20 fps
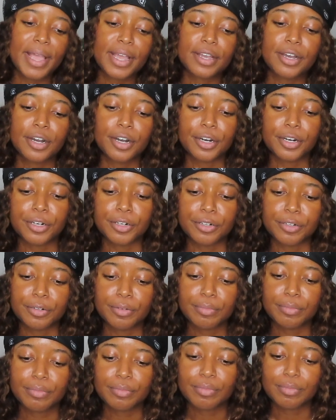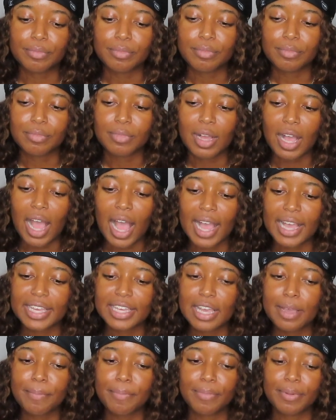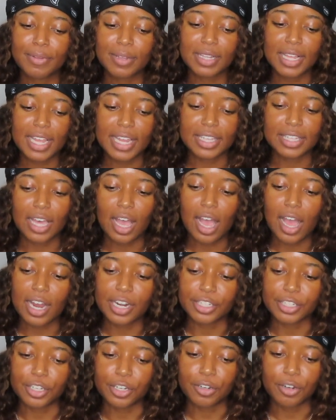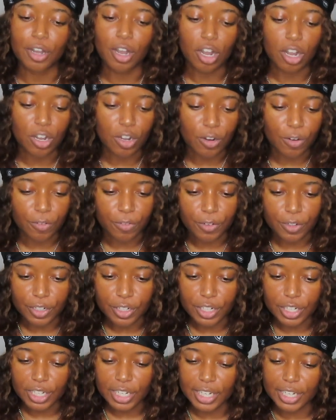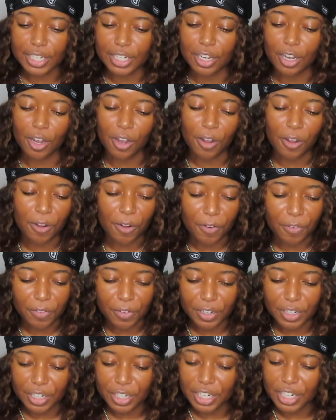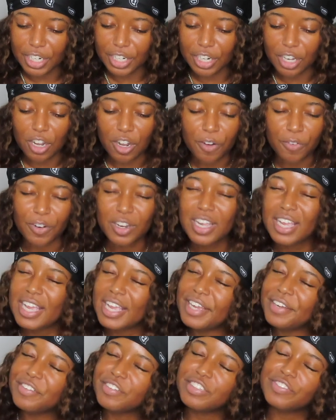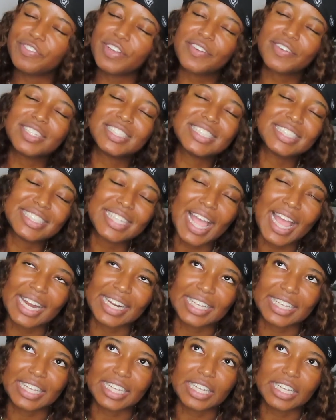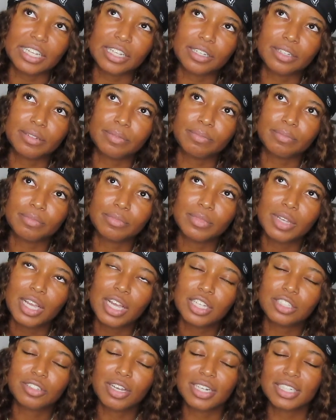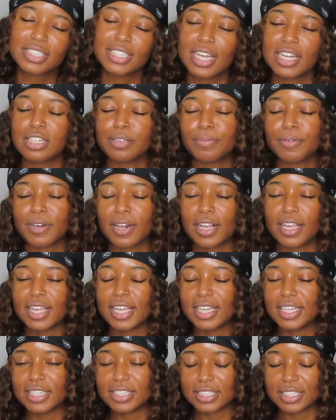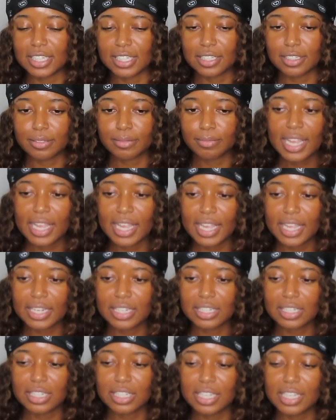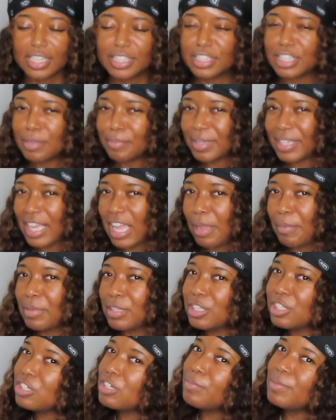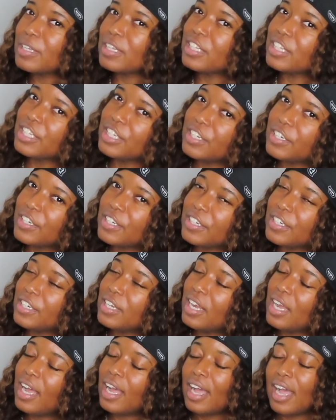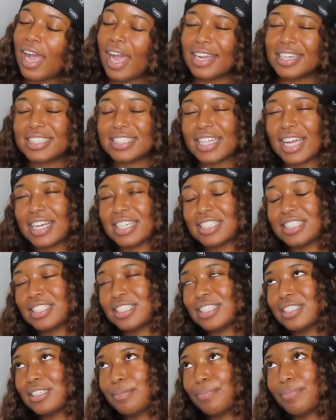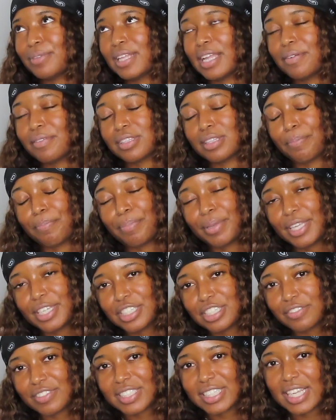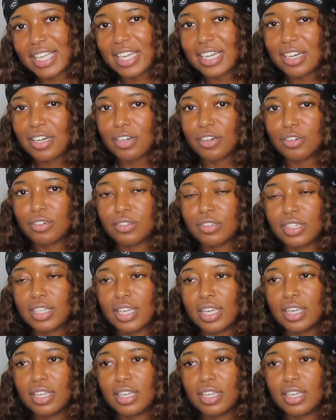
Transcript: back home, I kept playing the audio over and over and over, and it was very staticky. So I decided to put on a headset, and it then became a little bit clearer. I decided to play with the pitch of sound,